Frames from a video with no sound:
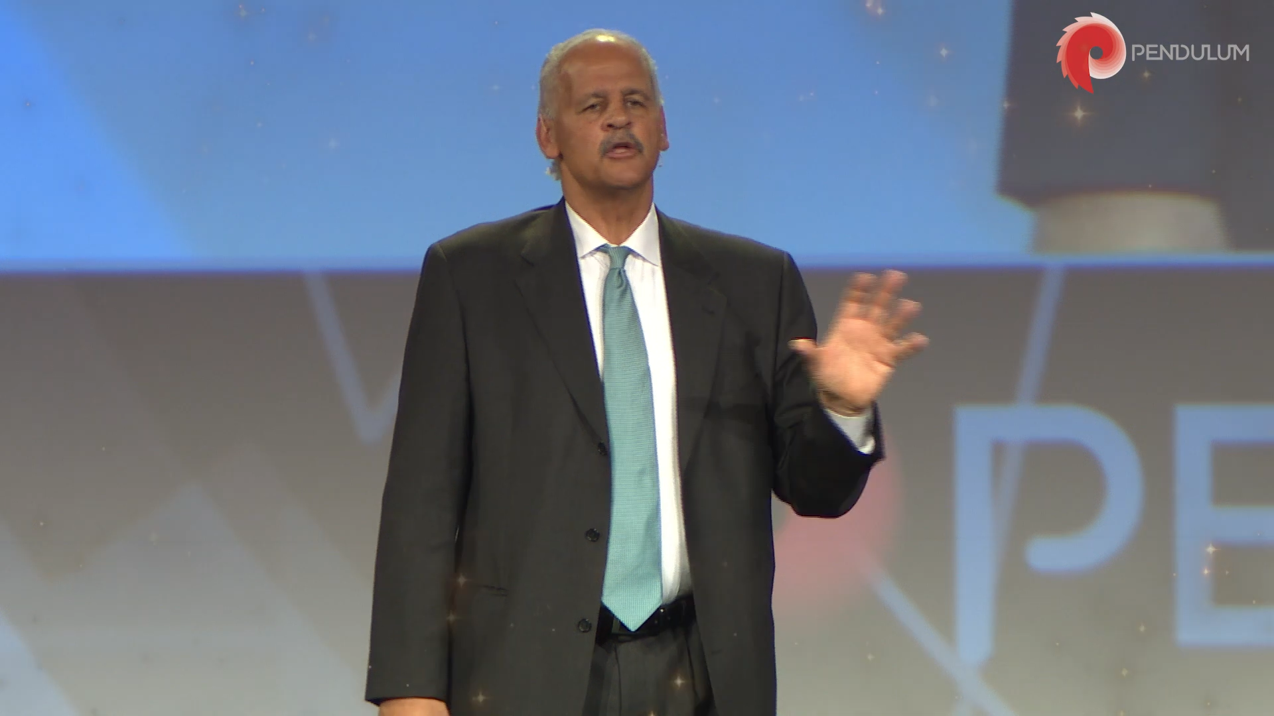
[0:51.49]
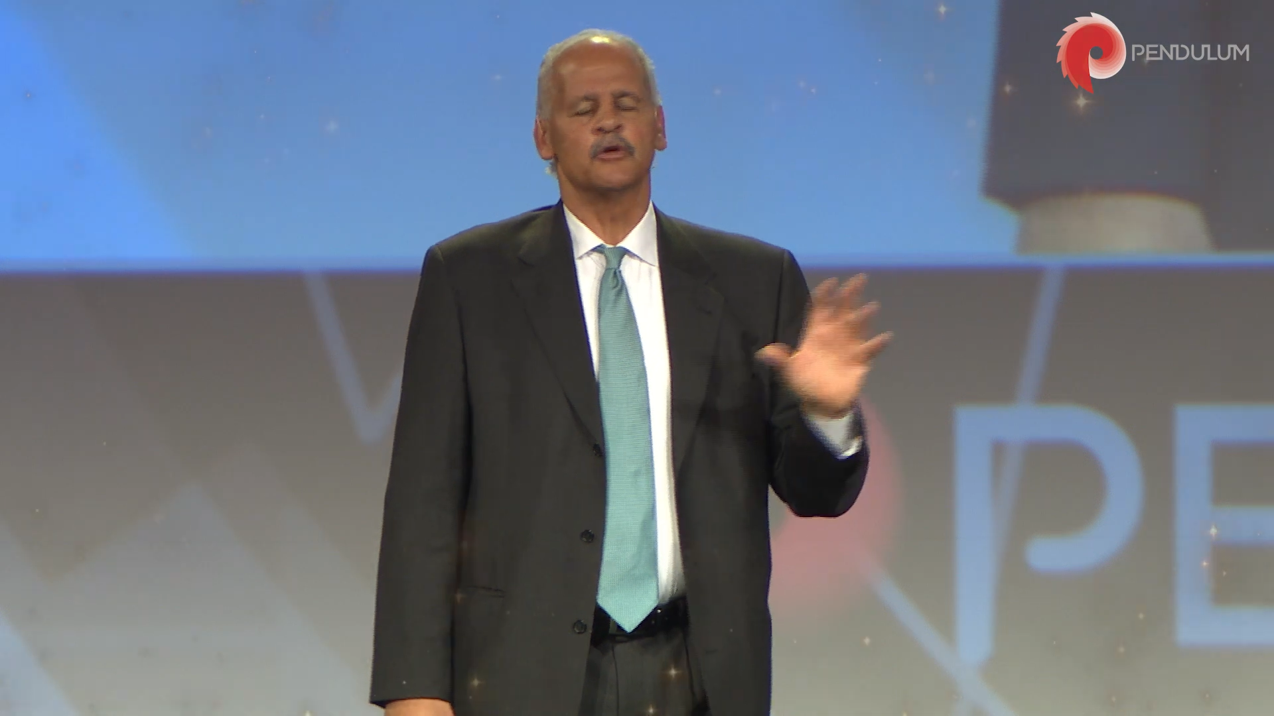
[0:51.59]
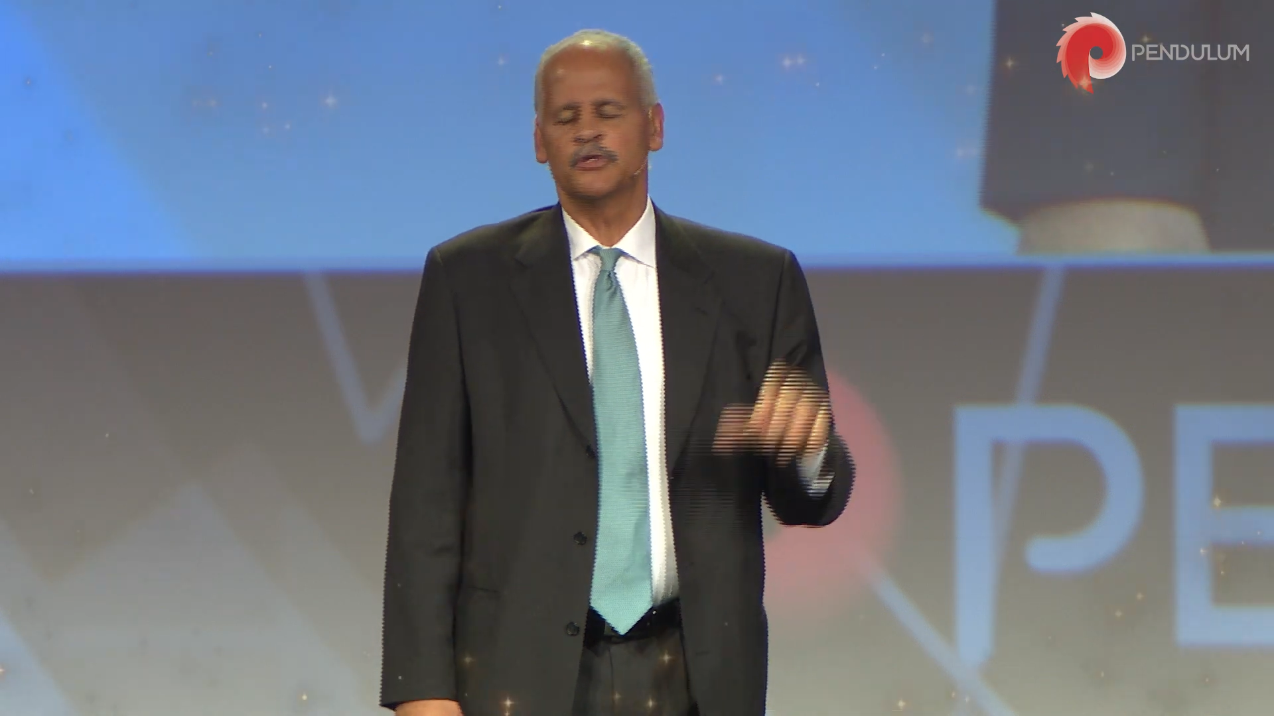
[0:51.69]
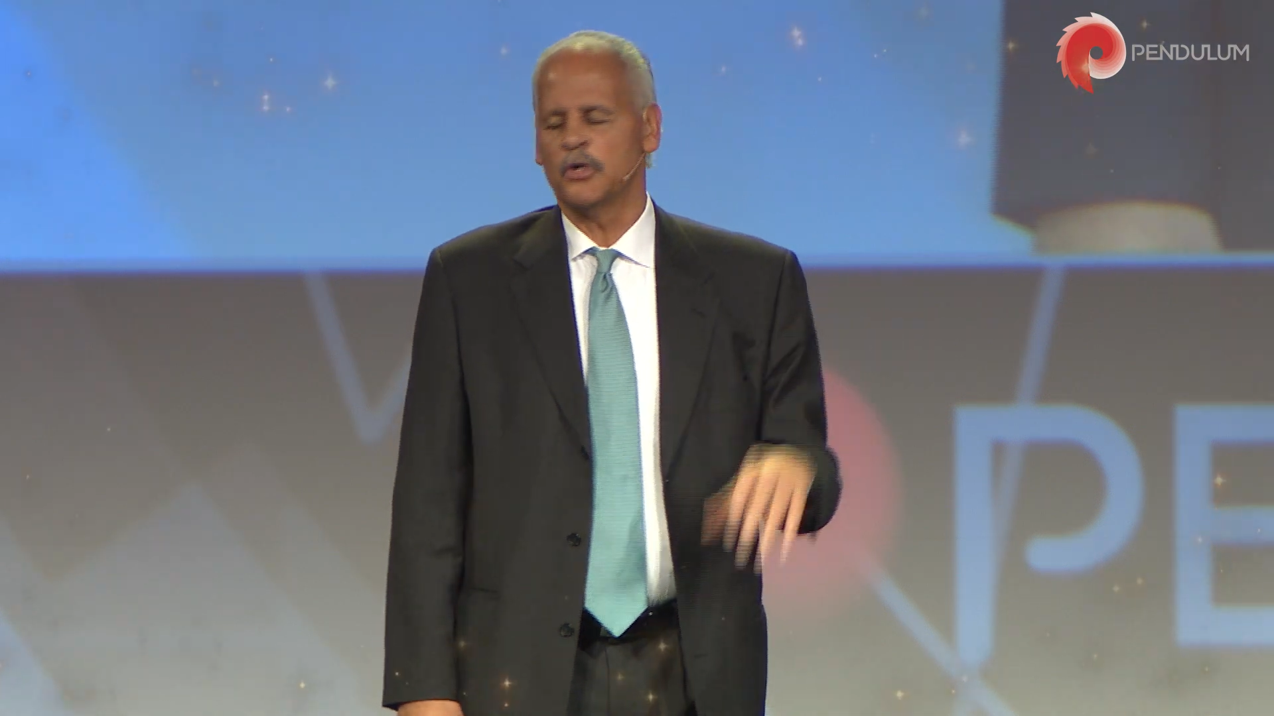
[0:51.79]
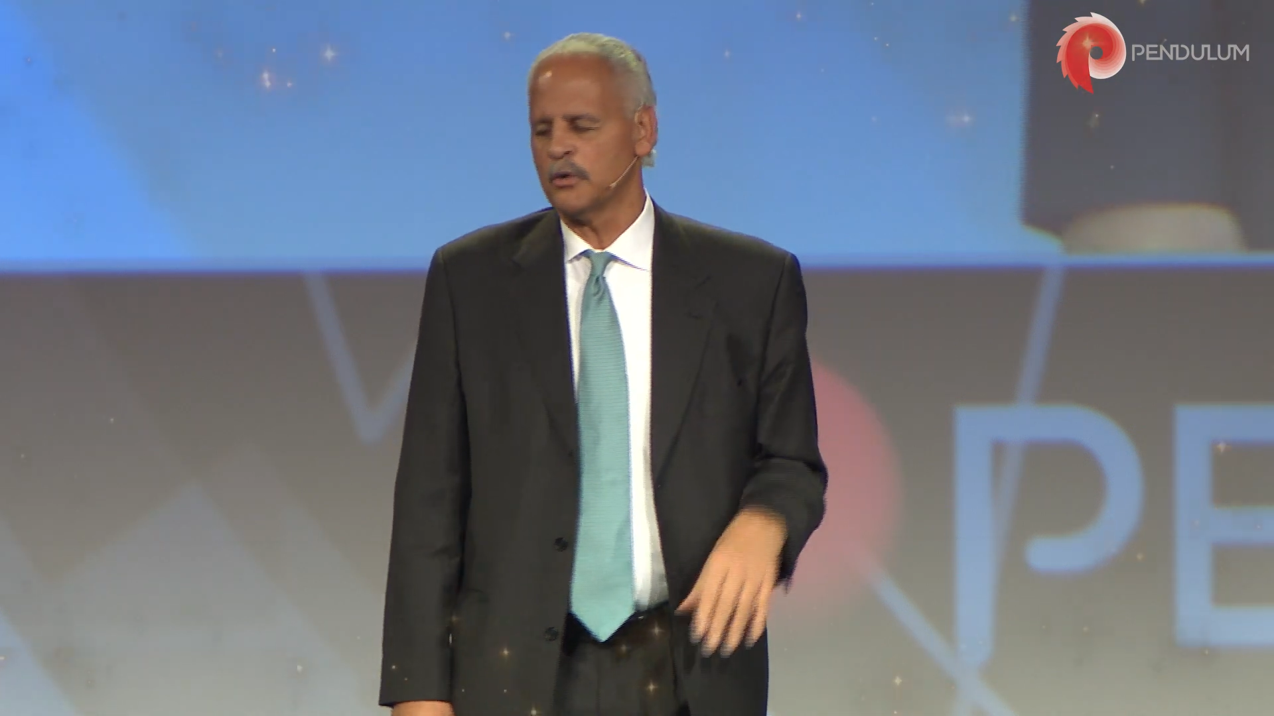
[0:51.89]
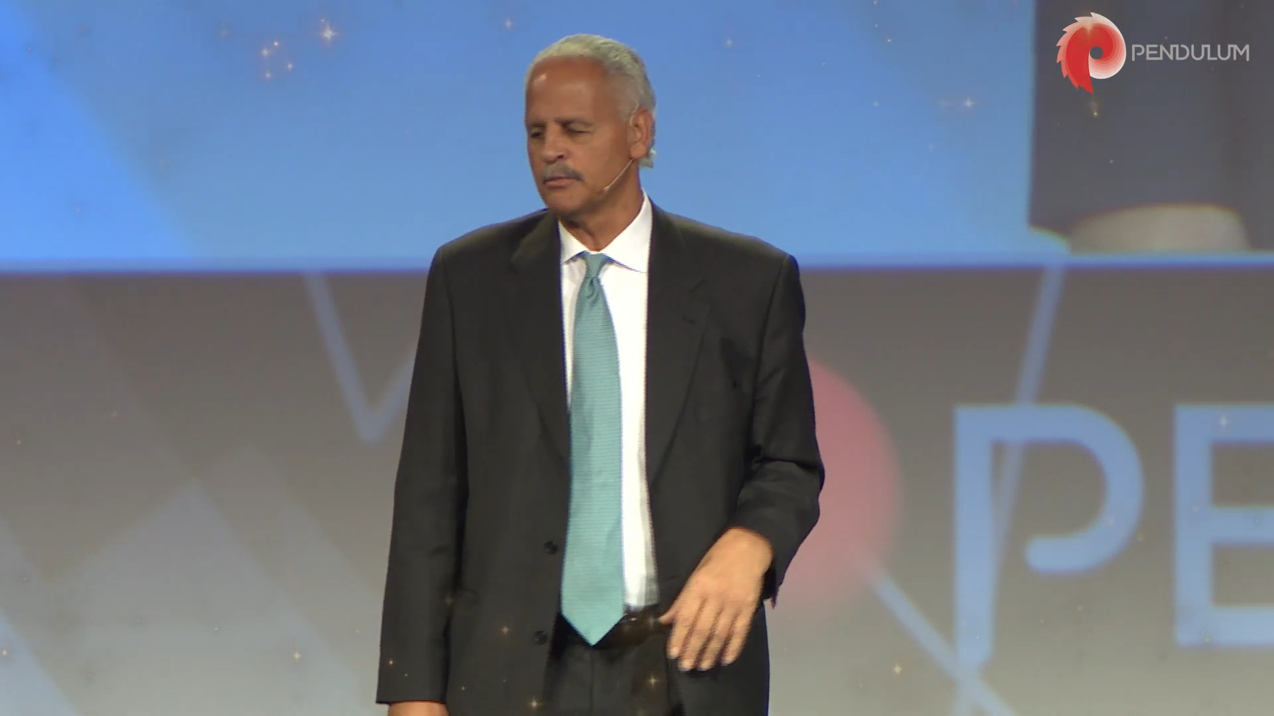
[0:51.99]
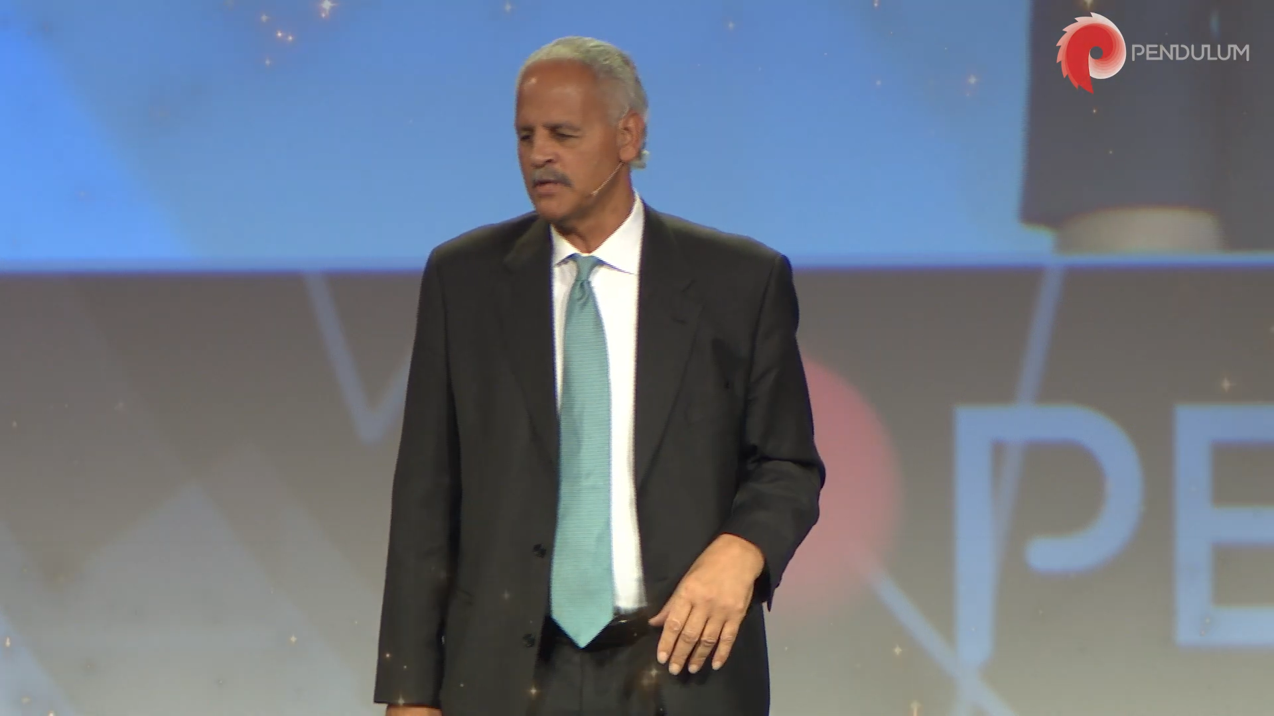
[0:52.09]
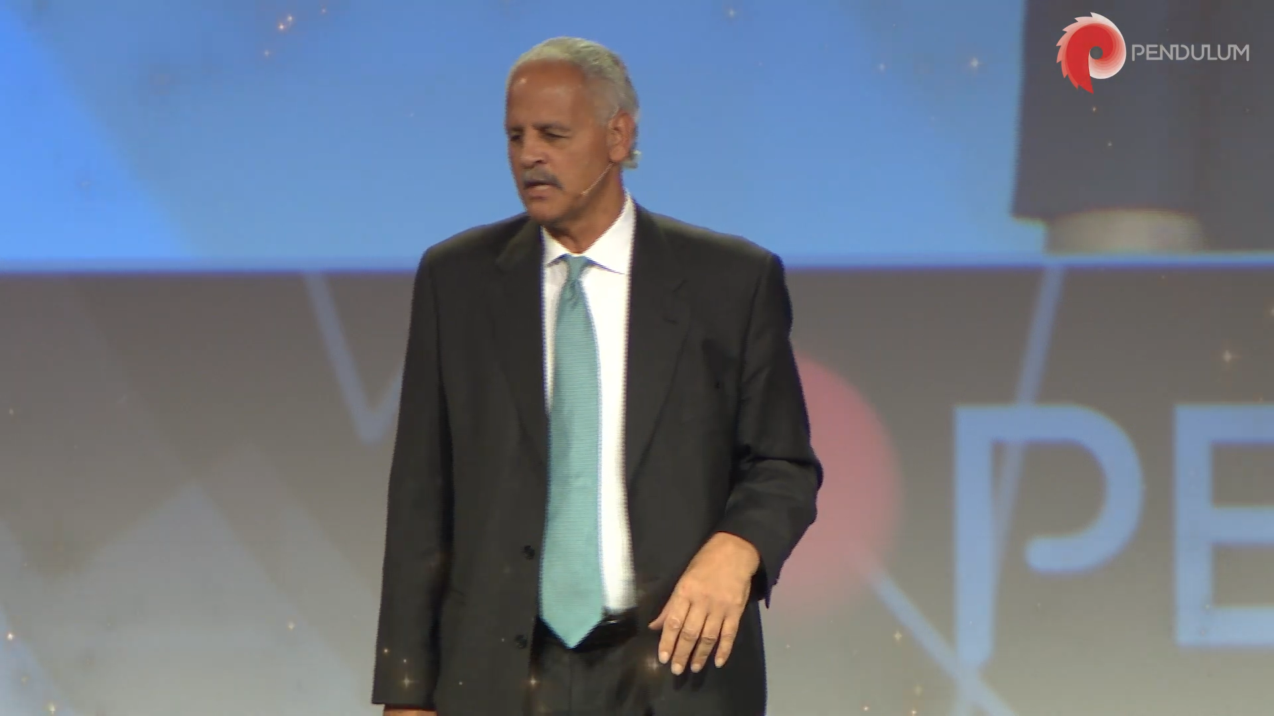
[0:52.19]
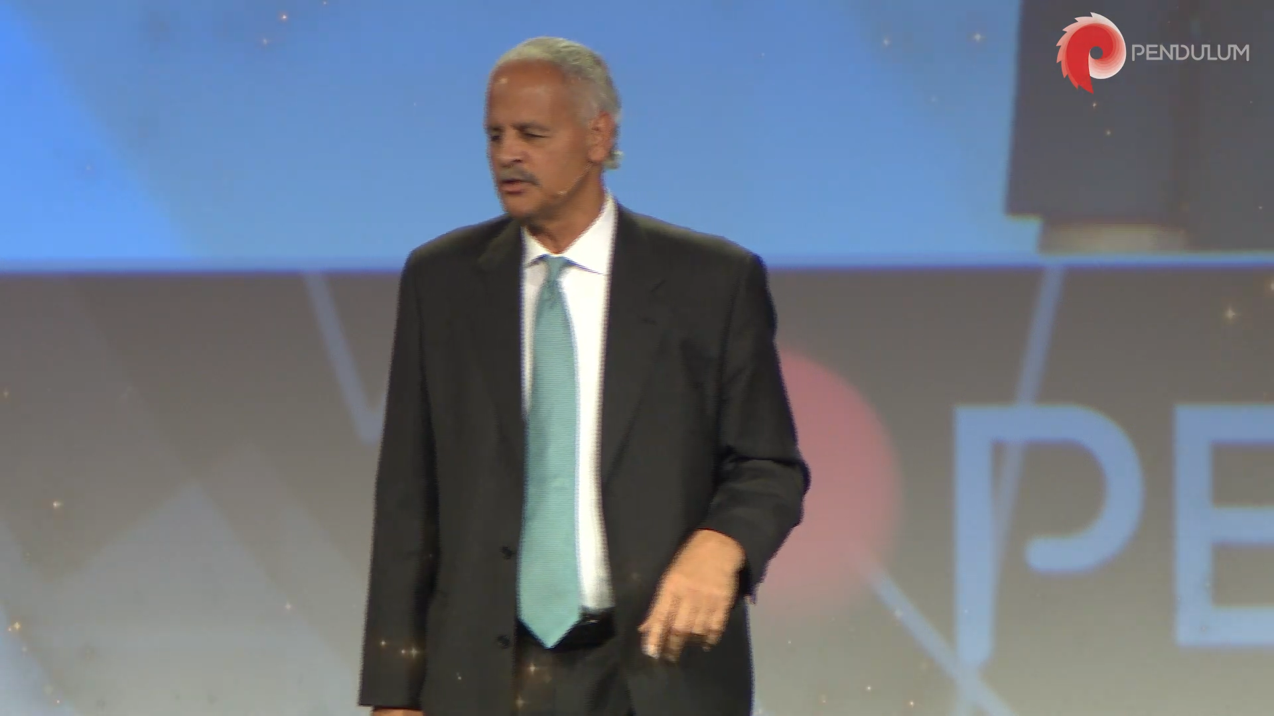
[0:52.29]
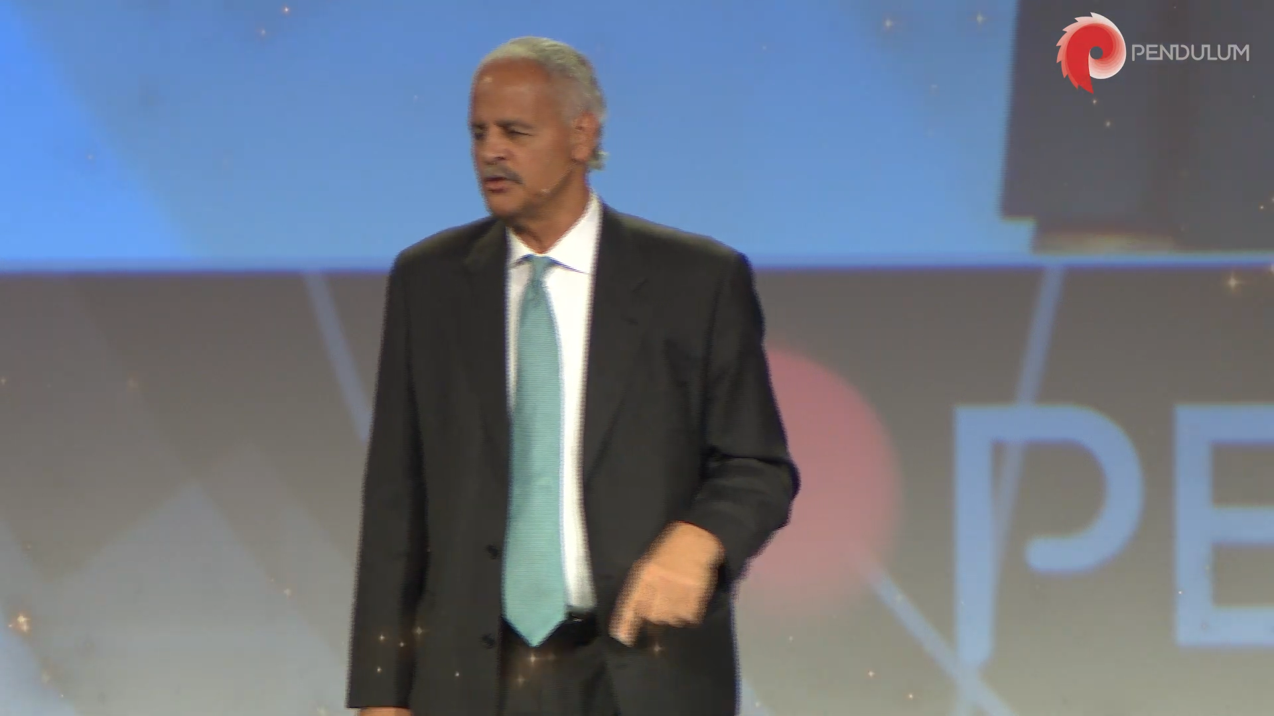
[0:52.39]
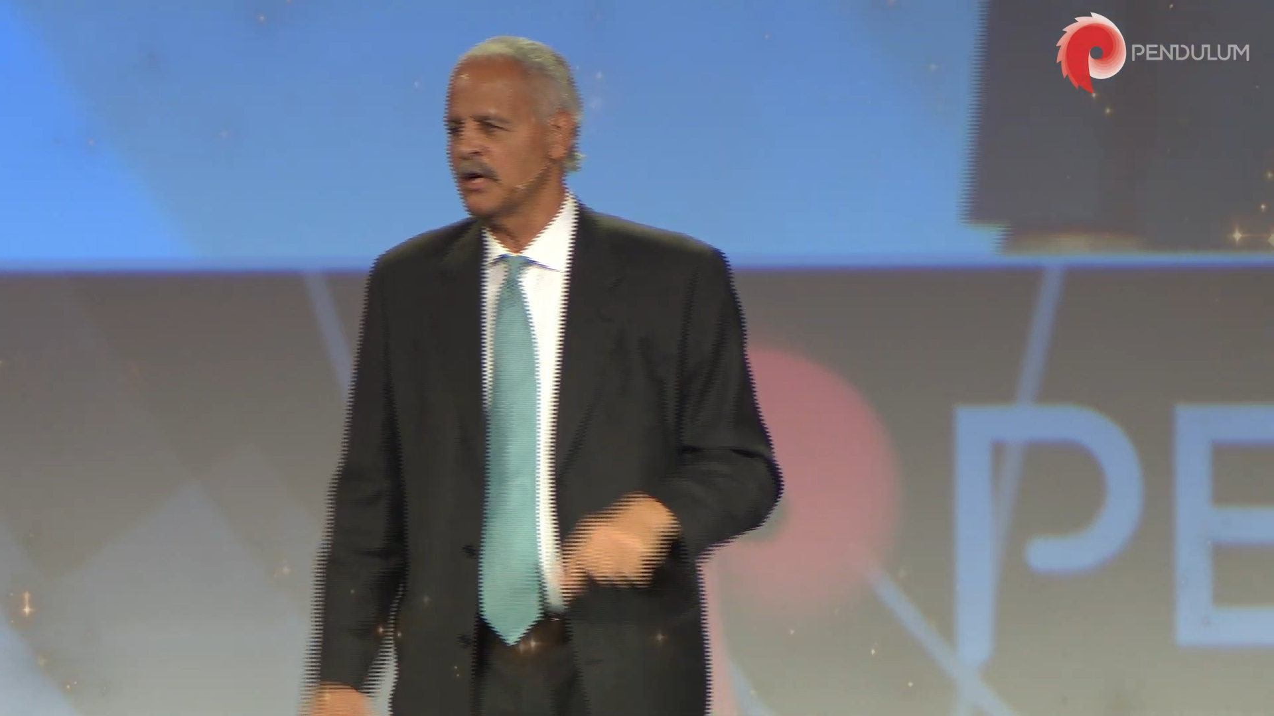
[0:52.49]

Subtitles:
your circumstances.